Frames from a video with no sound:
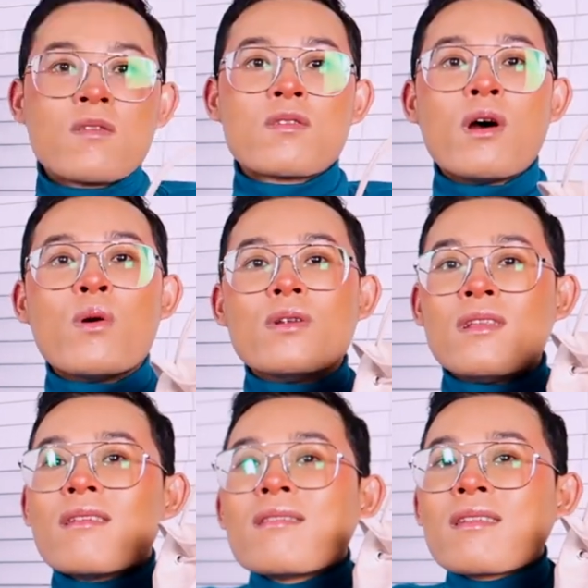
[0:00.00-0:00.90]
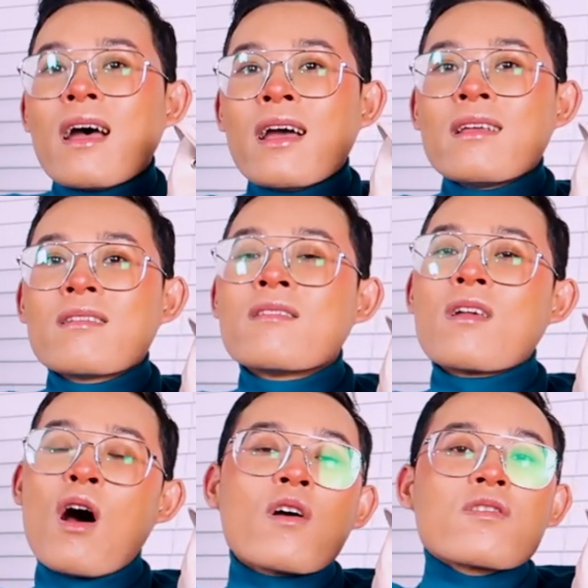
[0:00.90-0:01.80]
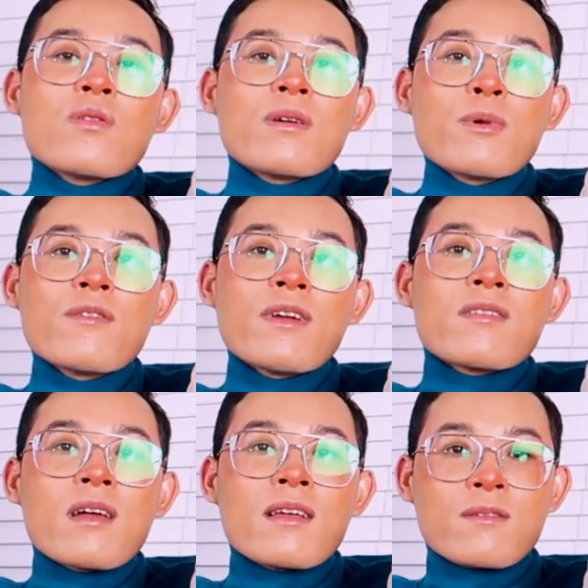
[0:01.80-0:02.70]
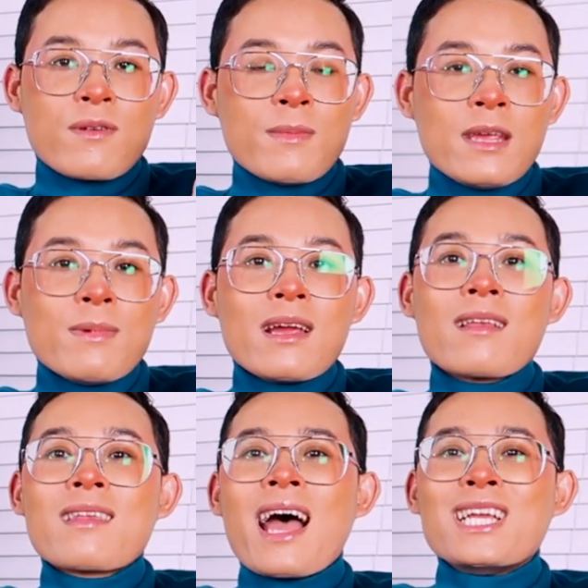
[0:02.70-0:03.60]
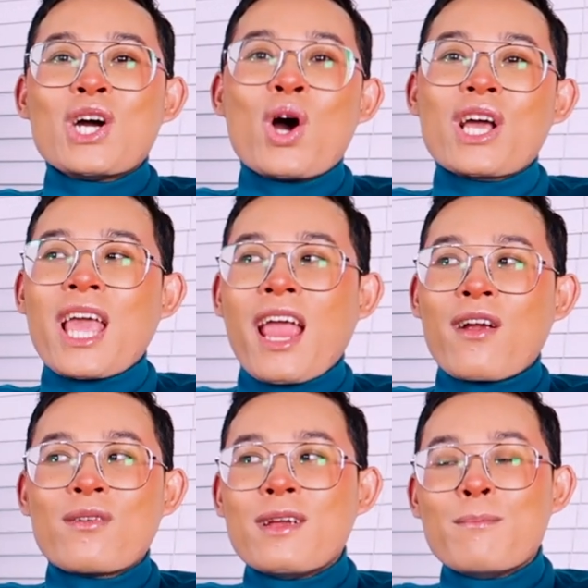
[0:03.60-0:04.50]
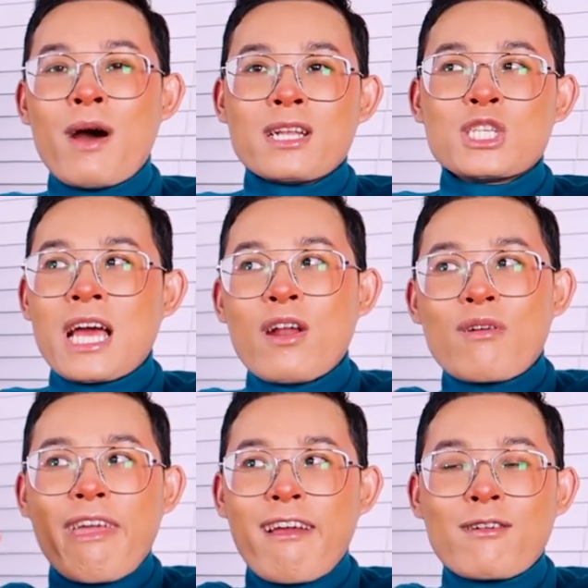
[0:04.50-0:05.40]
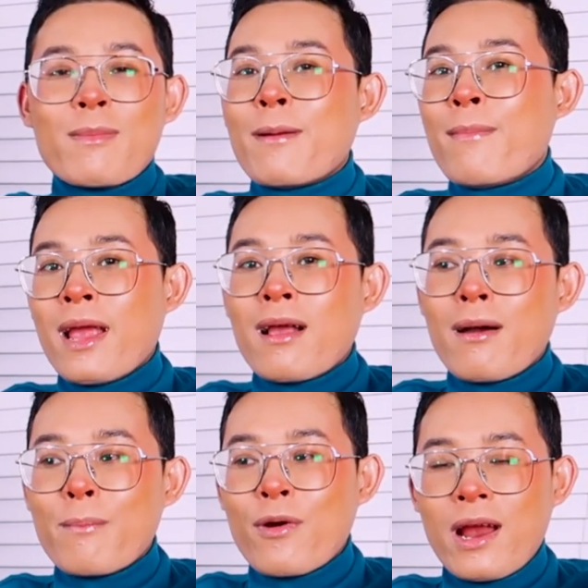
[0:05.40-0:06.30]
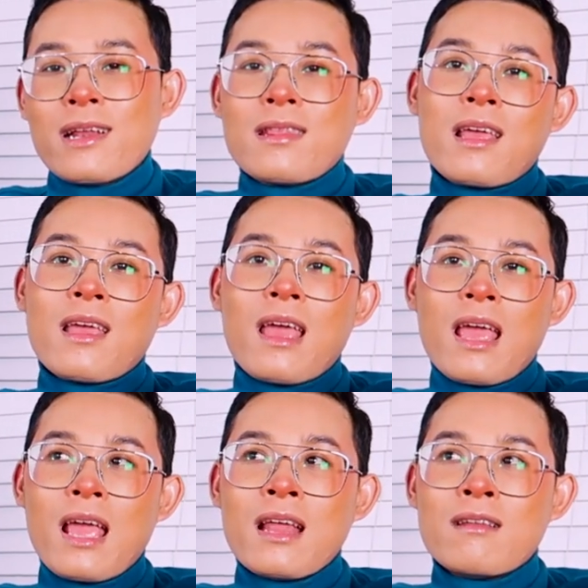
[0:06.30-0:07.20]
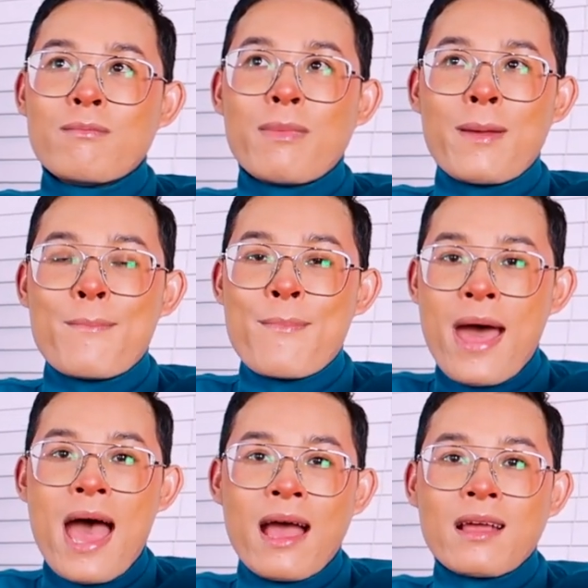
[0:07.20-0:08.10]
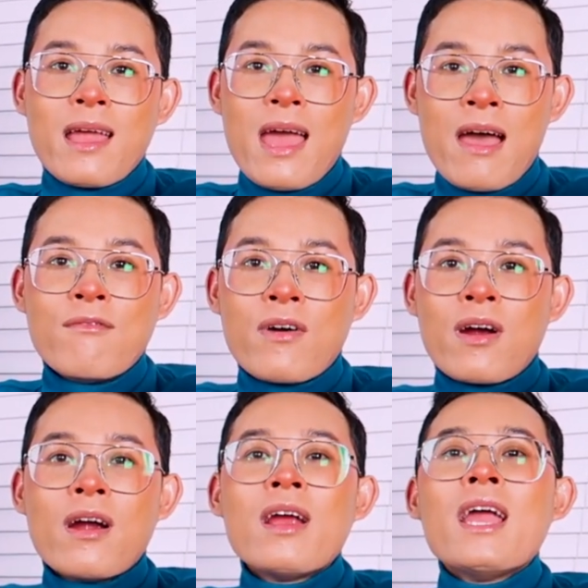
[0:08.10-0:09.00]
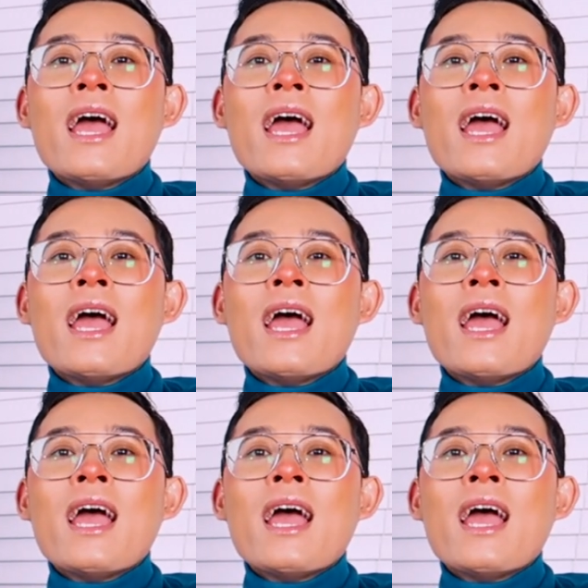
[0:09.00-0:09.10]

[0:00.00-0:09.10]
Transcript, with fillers: So this size is also the perfect size for me because I don't carry much. I don't carry my makeup or anything in my bag ever.